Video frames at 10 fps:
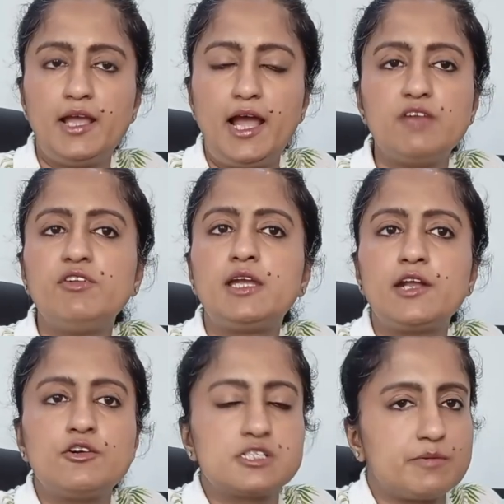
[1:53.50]
and we
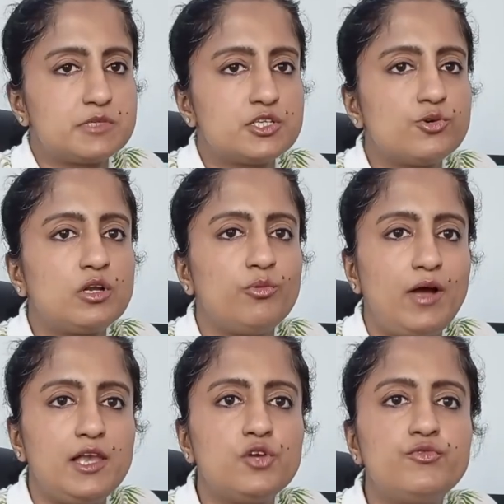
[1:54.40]
cannot substitute a
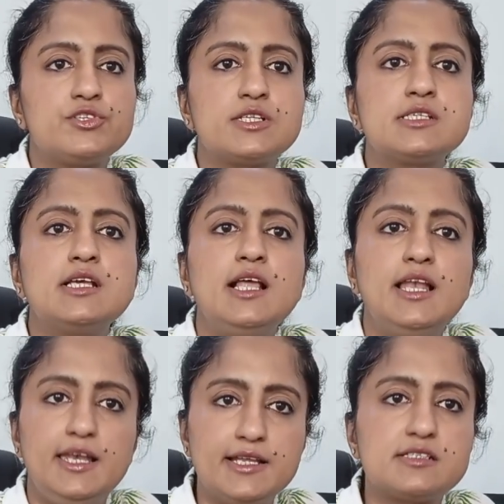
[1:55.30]
value which is
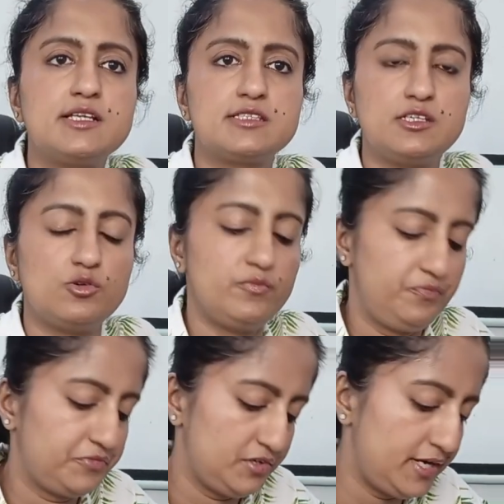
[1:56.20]
less than 0,
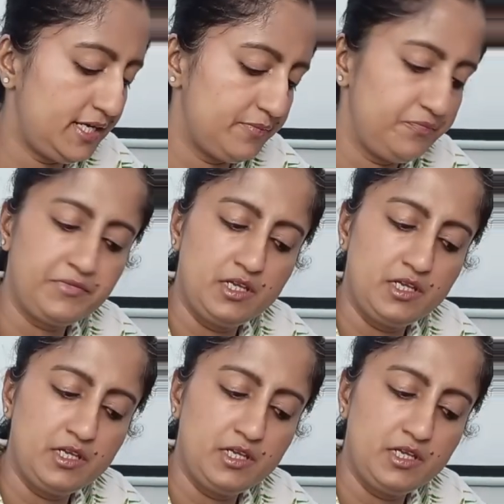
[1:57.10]
right?